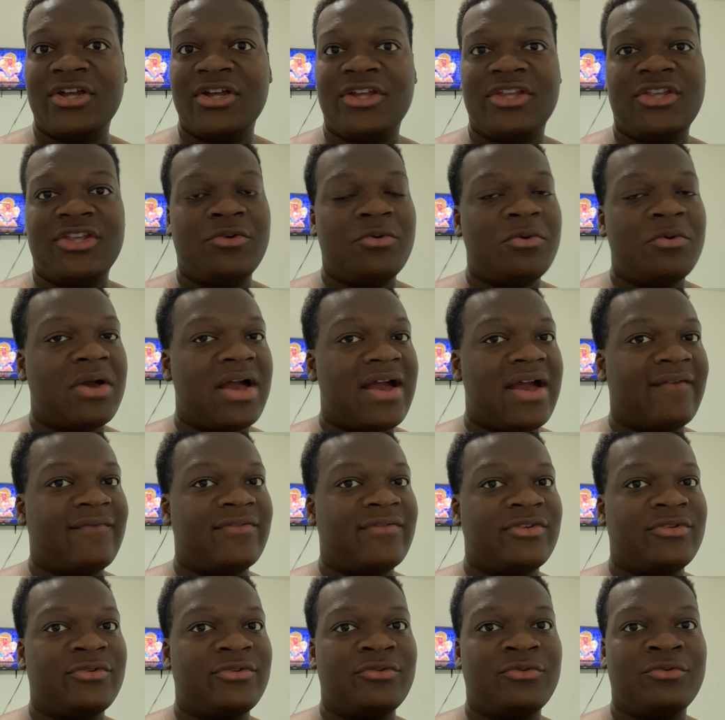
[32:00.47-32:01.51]
You have
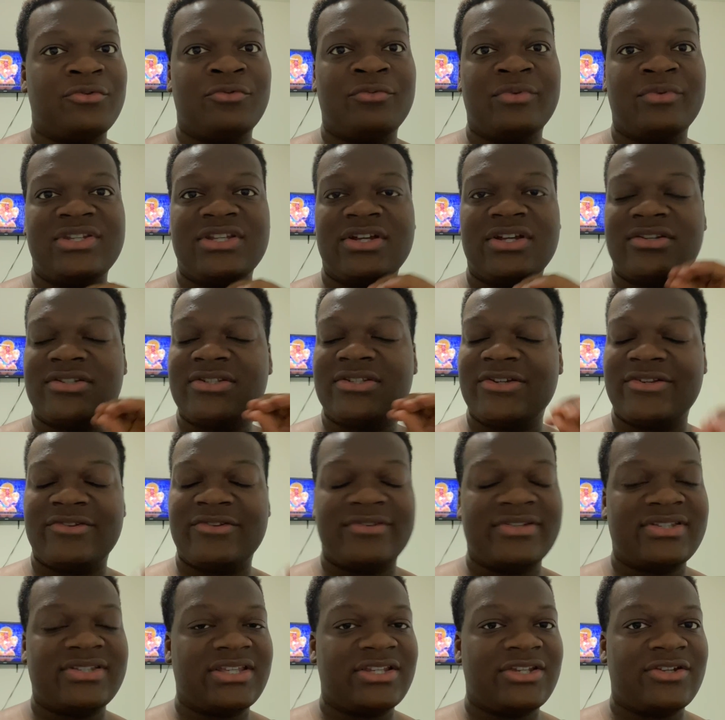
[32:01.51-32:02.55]
to reach out to
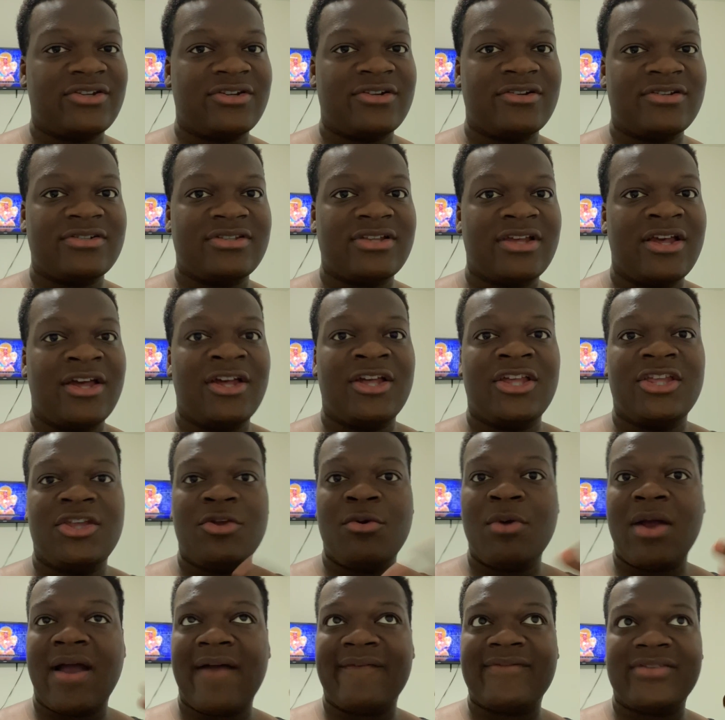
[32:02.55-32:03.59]
surgery centers.
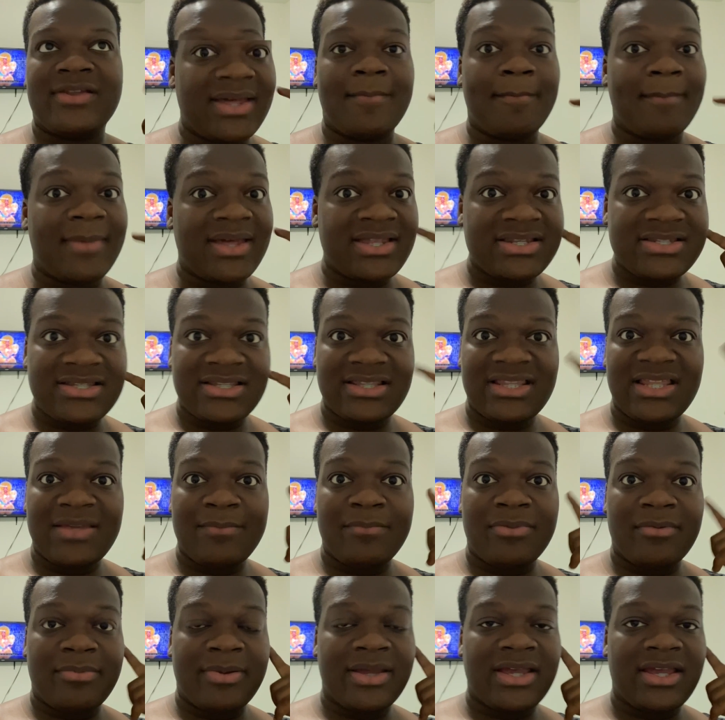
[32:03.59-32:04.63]
You have to mentally
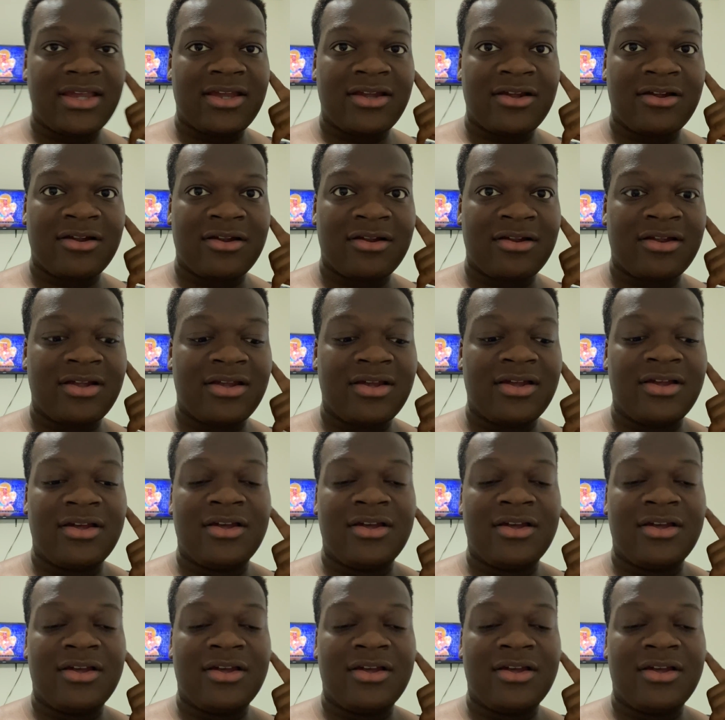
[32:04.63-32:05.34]
prepare.